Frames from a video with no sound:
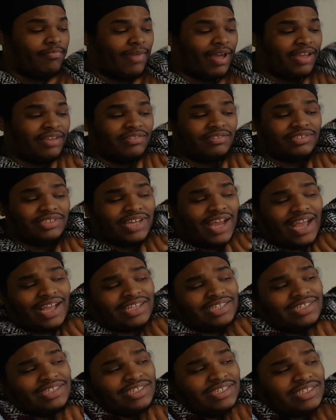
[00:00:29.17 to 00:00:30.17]
Michael
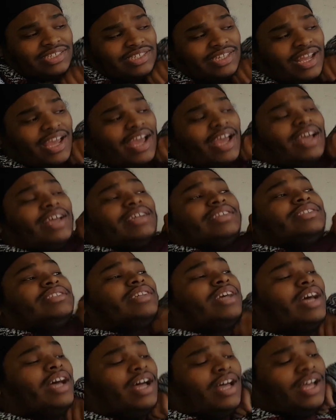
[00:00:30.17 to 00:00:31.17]
Jackson as
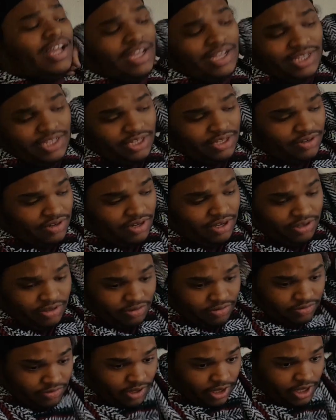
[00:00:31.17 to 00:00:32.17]
a, you
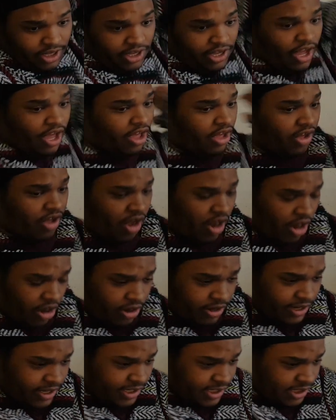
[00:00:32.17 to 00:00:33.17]
know, young
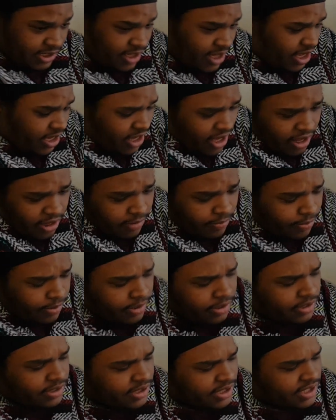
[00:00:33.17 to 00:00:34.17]
artist, a young
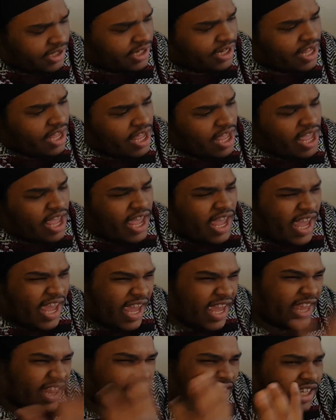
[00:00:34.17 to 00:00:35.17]
person,
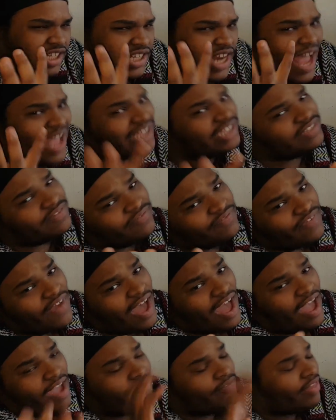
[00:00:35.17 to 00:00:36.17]
and the Jackson
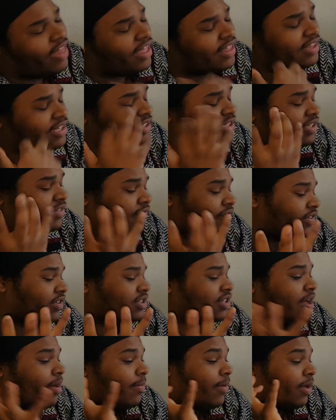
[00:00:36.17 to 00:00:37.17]
5. Like, this is the
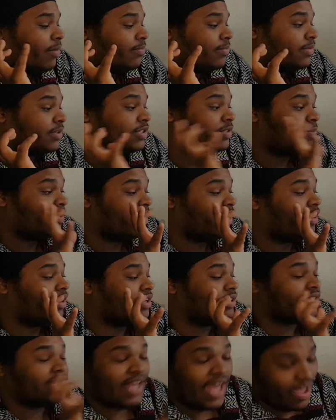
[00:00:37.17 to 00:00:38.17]
first time I'm
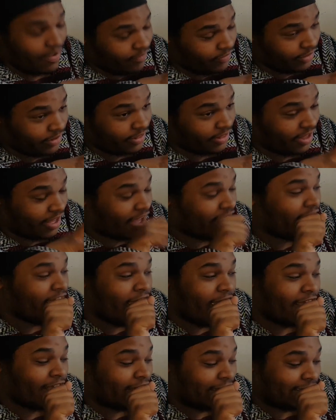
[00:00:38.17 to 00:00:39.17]
experiencing everything.
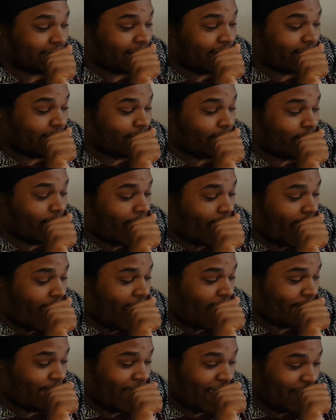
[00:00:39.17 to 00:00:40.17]
So,
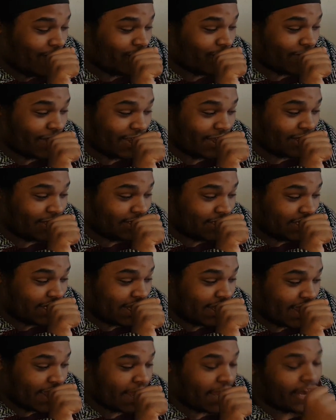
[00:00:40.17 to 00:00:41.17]
I'm, like, really
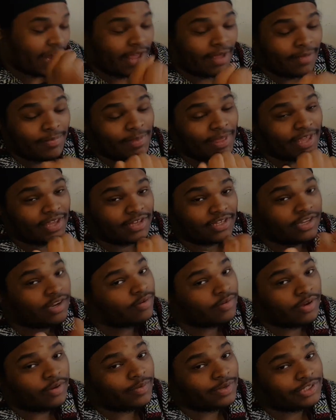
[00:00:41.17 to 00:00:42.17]
shook, and I'm, like,
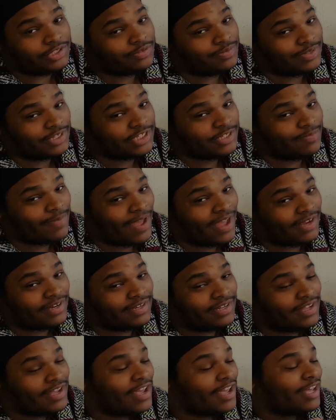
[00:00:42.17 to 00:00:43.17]
don't know what to expect.